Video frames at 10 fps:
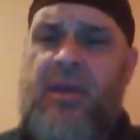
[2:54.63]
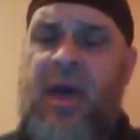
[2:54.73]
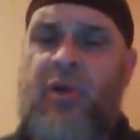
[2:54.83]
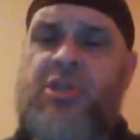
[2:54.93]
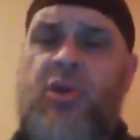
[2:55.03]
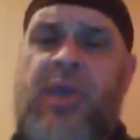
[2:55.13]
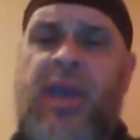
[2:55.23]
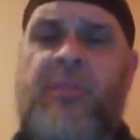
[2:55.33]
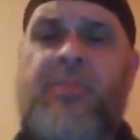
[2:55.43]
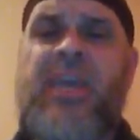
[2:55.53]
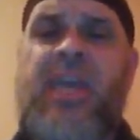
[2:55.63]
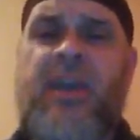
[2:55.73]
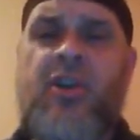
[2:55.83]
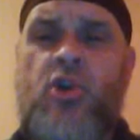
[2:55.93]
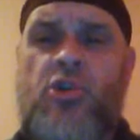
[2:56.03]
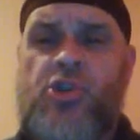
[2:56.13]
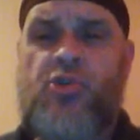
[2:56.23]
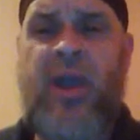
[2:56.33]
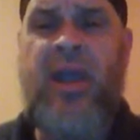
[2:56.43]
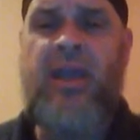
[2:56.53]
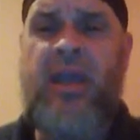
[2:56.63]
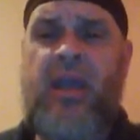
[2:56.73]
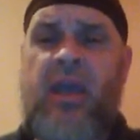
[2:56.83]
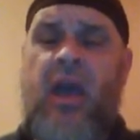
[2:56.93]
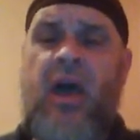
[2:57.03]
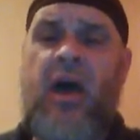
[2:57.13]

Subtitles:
Now, it's okay to begin your training